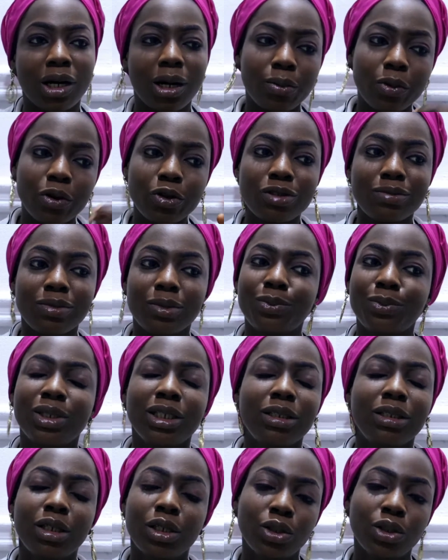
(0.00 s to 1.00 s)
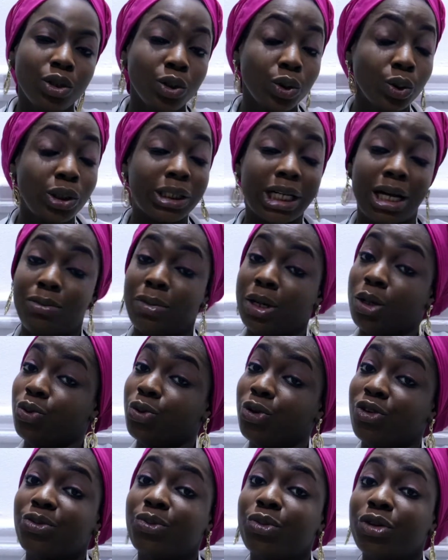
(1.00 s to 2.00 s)
I'm going to be paying a huge
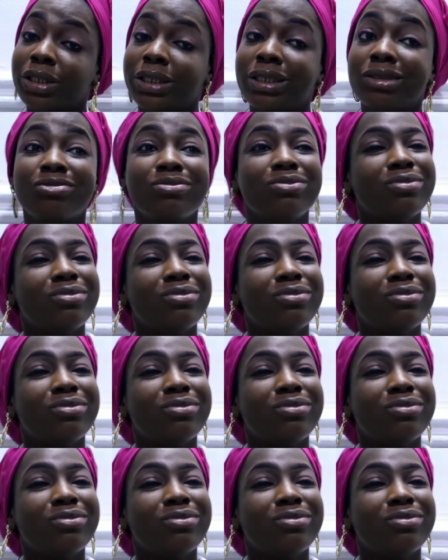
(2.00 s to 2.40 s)
amount of money?